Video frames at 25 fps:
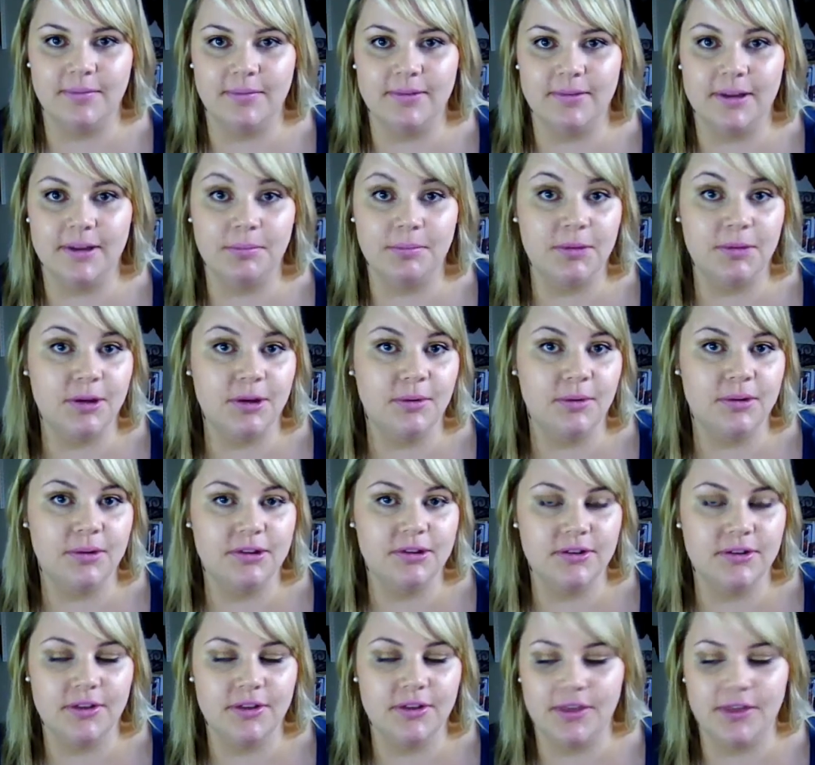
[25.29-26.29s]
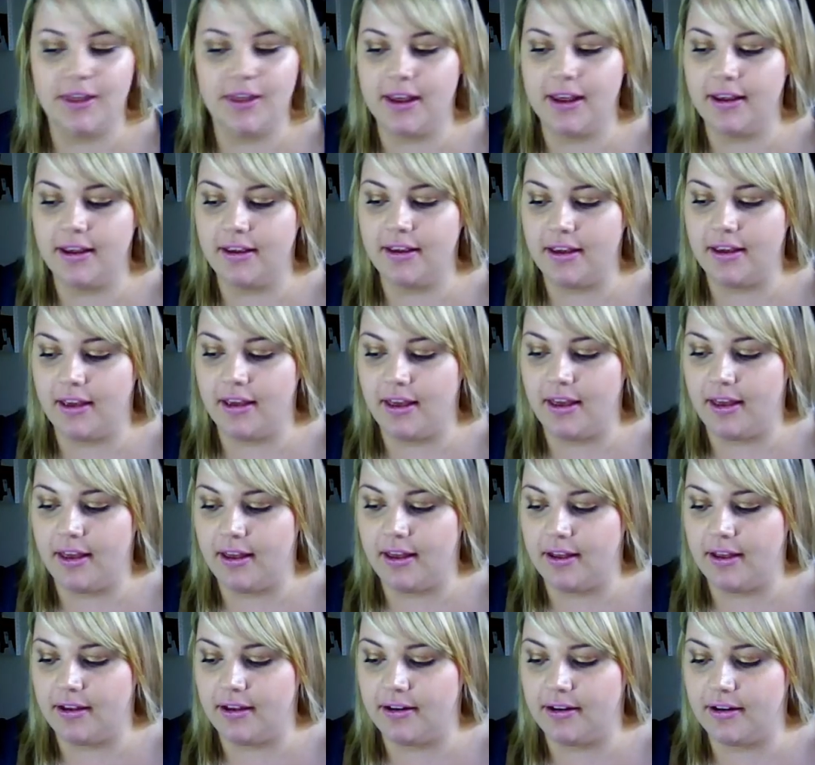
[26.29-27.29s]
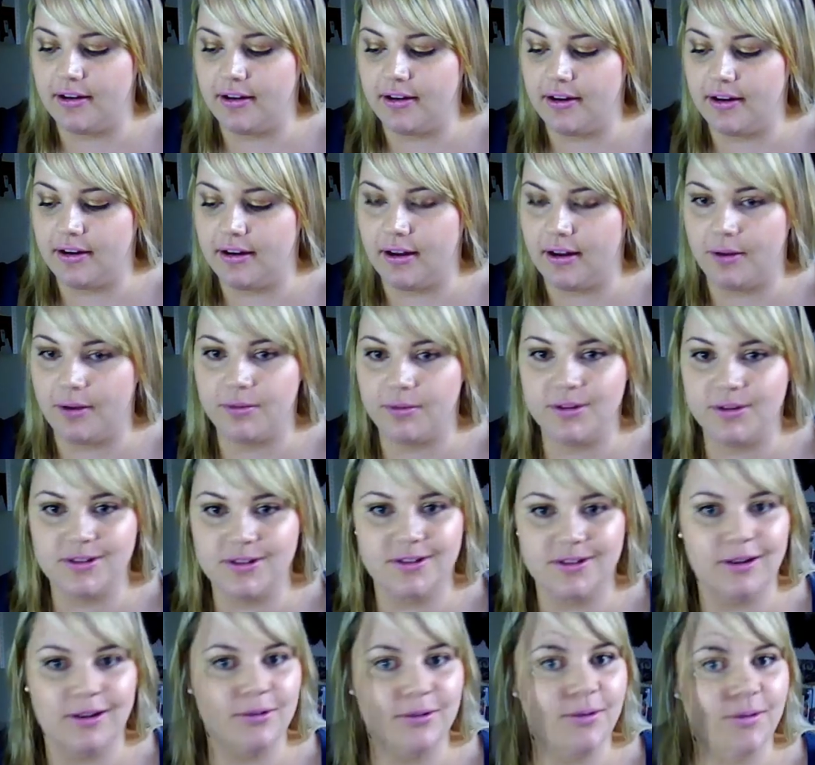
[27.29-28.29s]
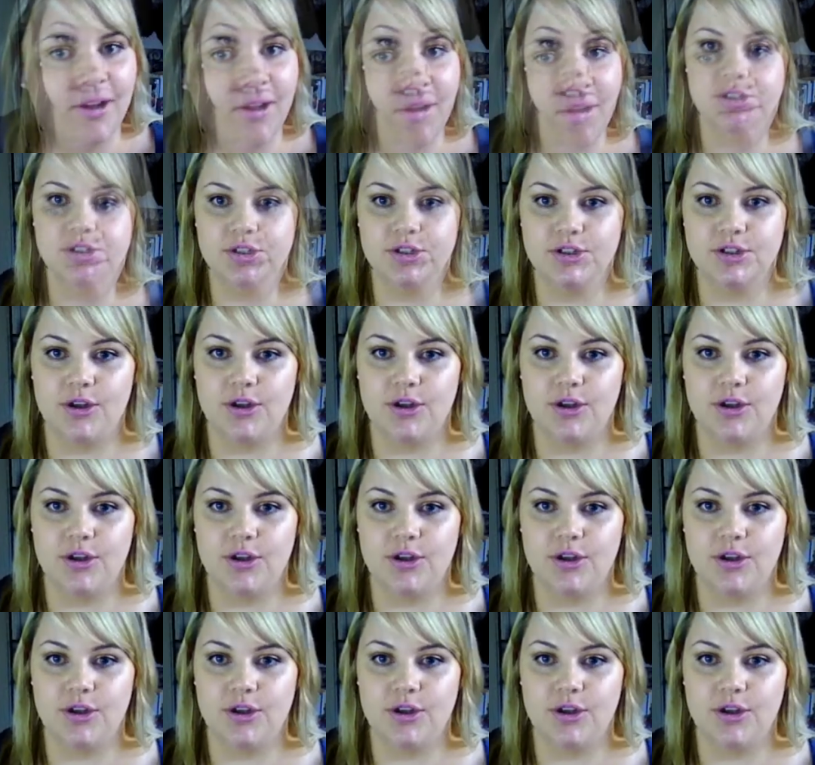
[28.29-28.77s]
Let me know what you think and I will start right away.